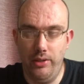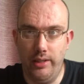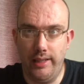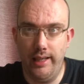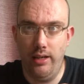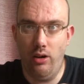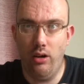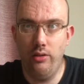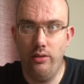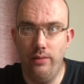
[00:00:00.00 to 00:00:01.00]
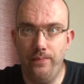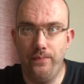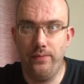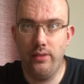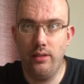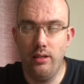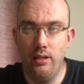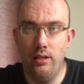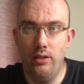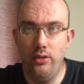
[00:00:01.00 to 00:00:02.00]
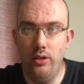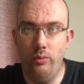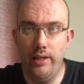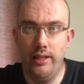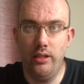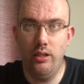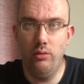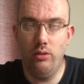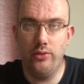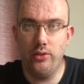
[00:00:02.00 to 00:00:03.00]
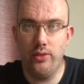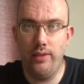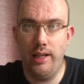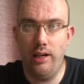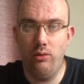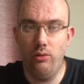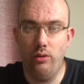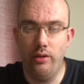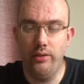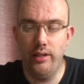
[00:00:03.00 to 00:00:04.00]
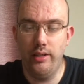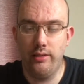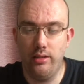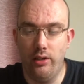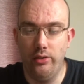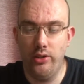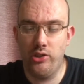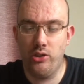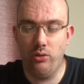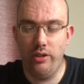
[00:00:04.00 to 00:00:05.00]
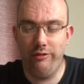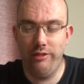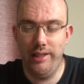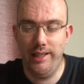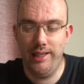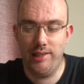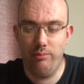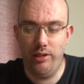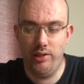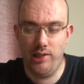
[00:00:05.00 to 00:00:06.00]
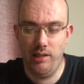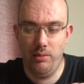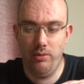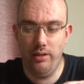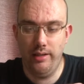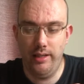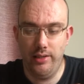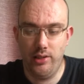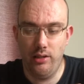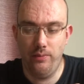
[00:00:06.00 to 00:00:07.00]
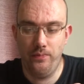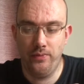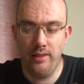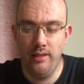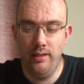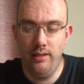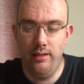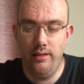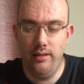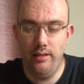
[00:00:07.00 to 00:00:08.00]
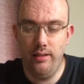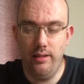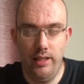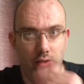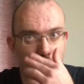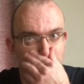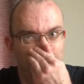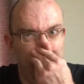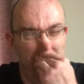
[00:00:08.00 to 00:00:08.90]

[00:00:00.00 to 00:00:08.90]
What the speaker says: you could get it on the Wii U or something like that, or on the online store on the 3DS, but it doesn't seem to be on there. So if I can